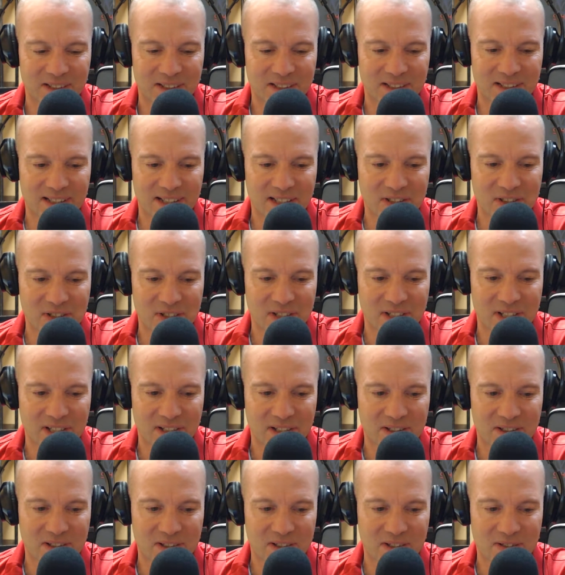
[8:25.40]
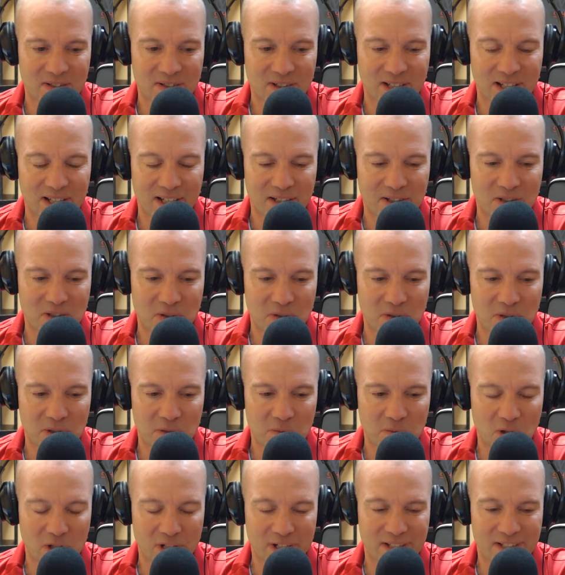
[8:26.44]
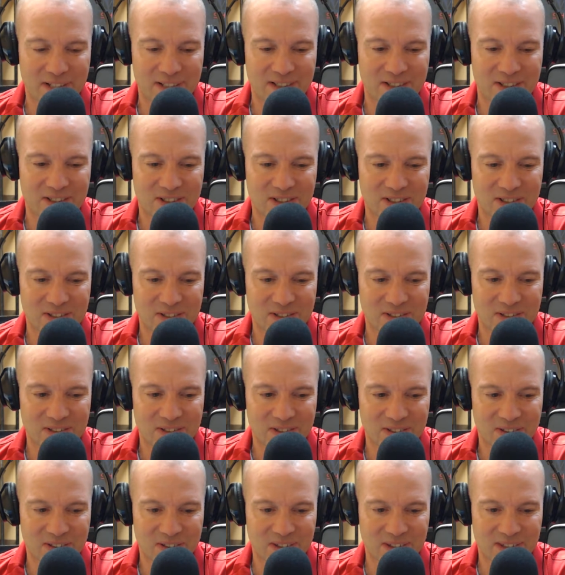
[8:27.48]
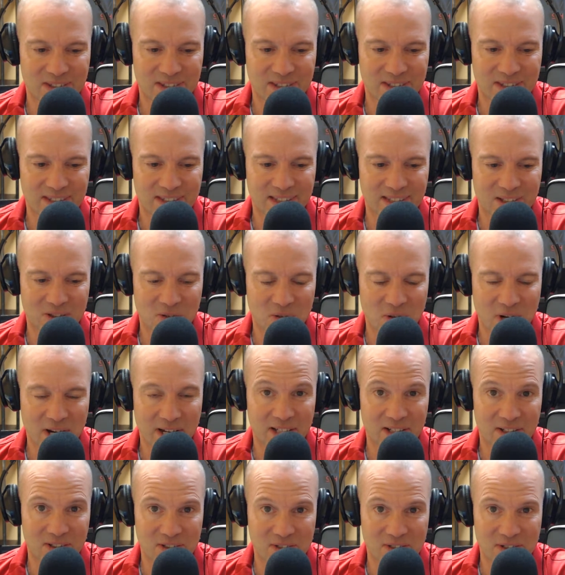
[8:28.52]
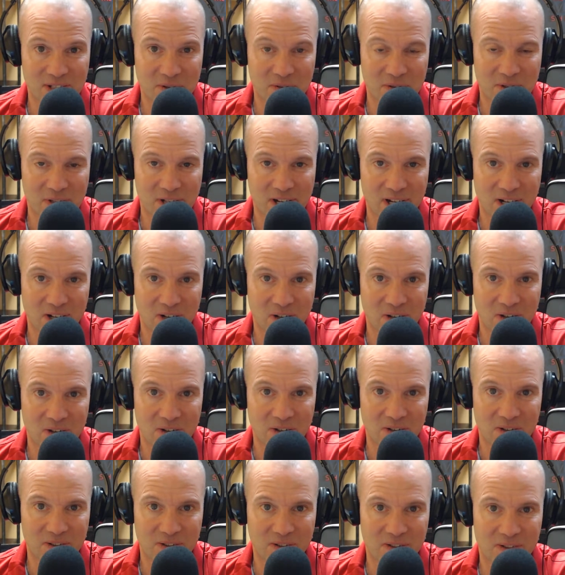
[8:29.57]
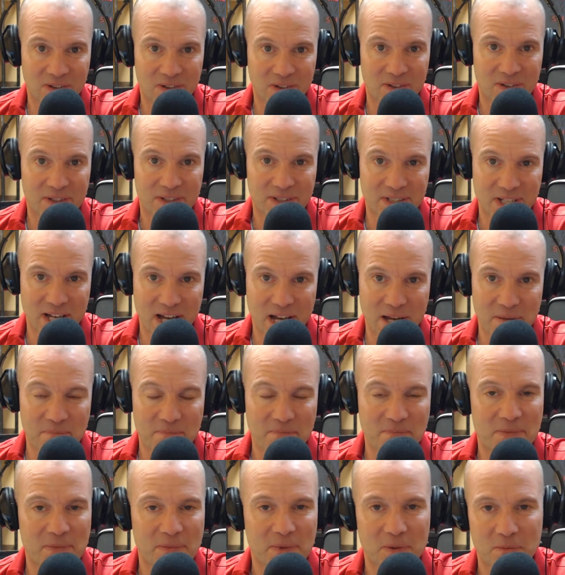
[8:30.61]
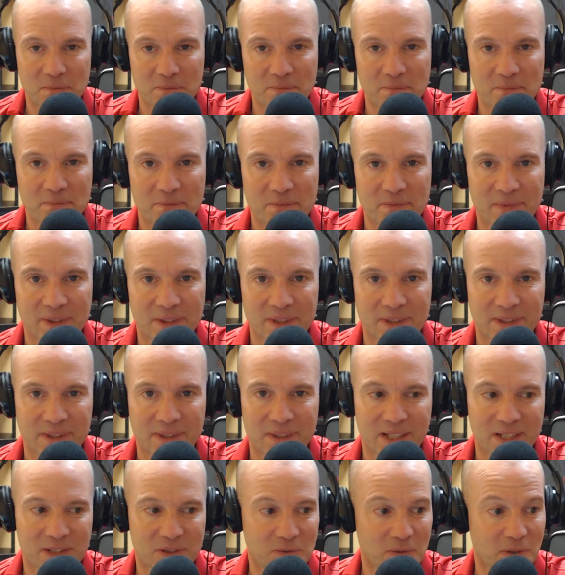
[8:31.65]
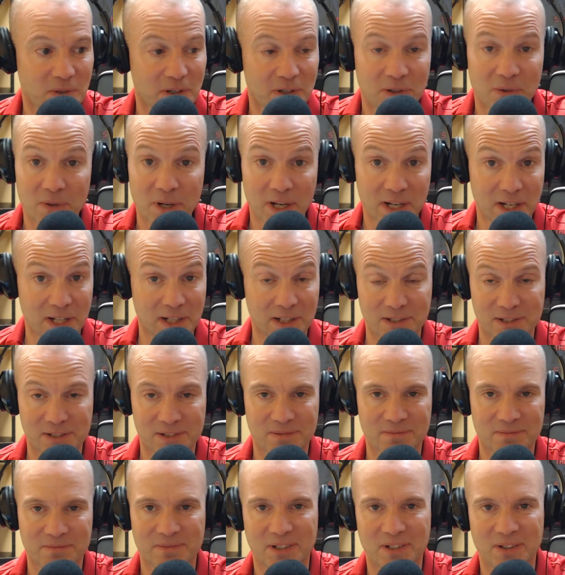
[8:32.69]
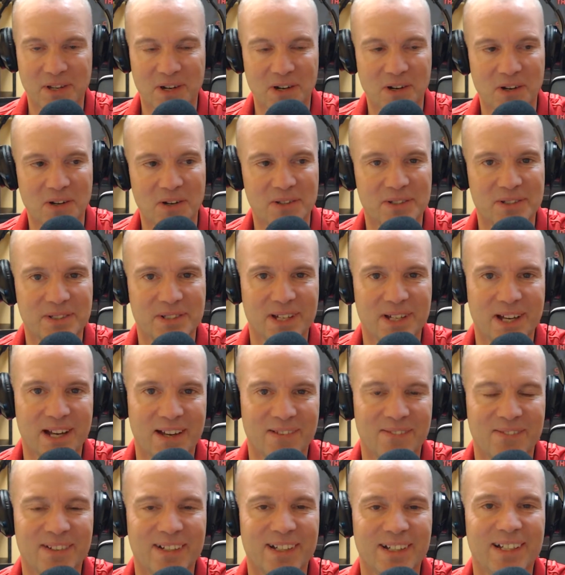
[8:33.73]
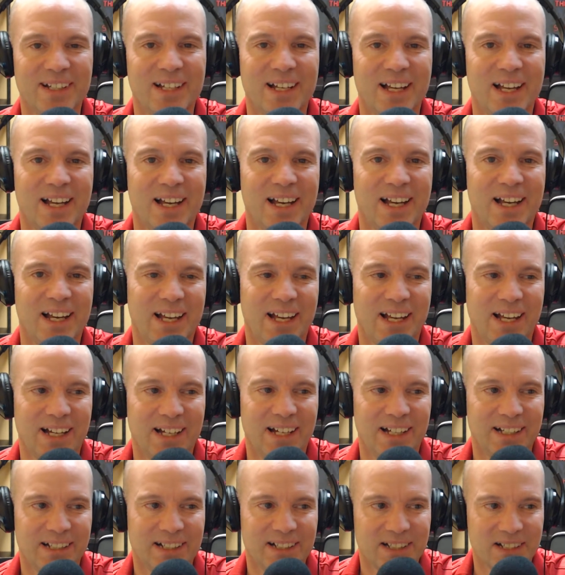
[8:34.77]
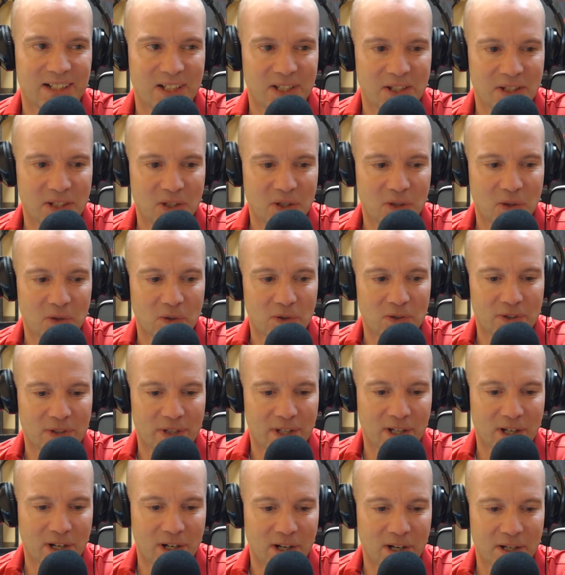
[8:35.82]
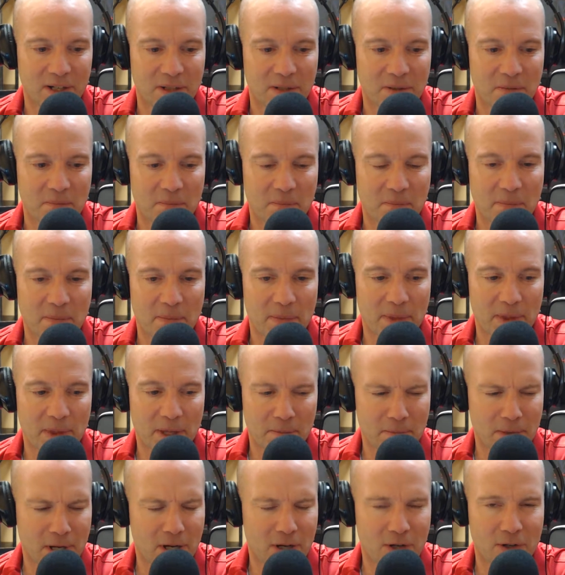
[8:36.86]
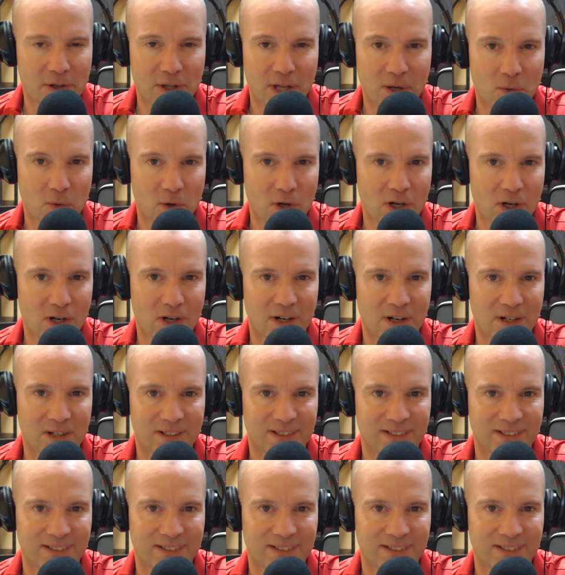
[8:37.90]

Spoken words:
listening to at 2 a.m. to the regulars that were there all the time. That's why they're regulars. They're there all the time. And the older they got, the better they were.